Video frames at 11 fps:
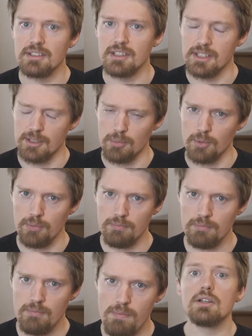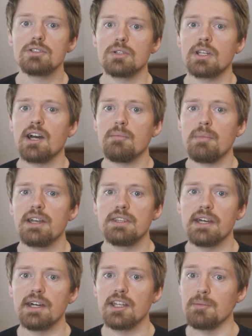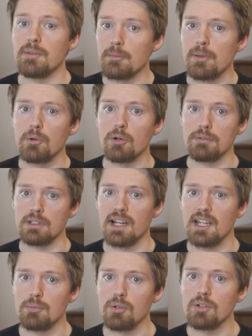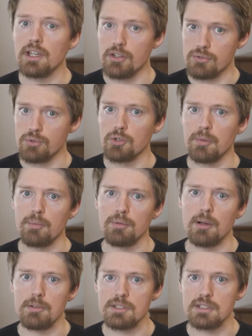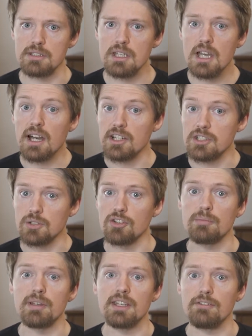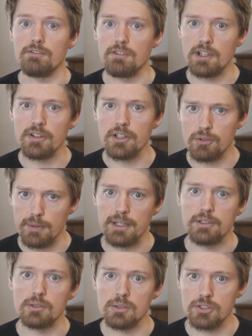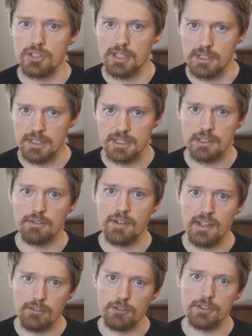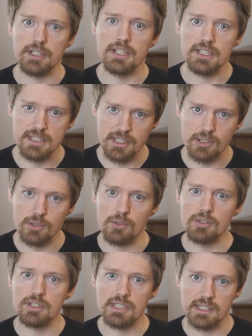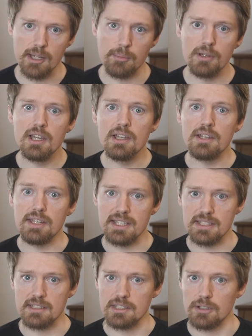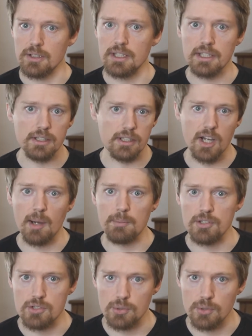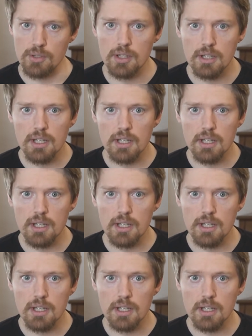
The deadbolt. So to combat that and make me more reliable and true to my promises, I started making very granular checklists of every single step necessary in a common chore.